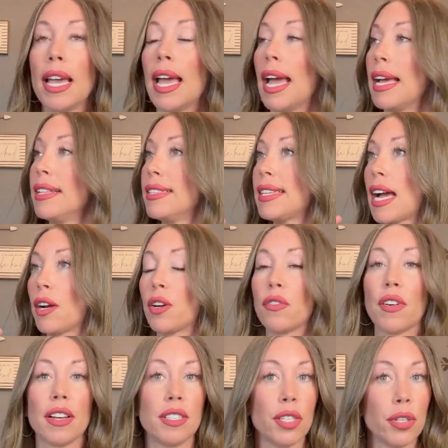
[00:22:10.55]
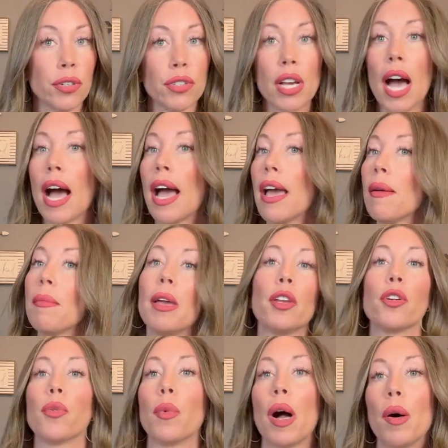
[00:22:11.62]
and sacrificing your time and
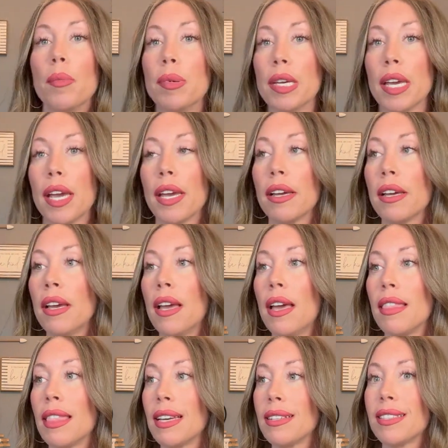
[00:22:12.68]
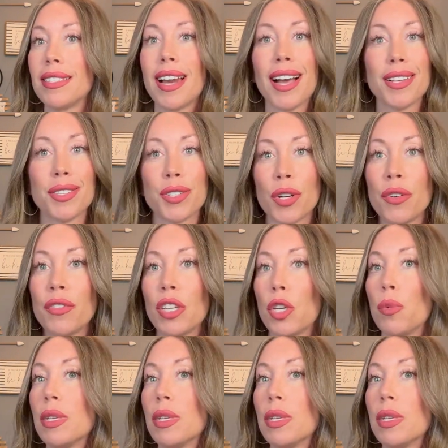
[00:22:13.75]
your well-being that it's not serving you.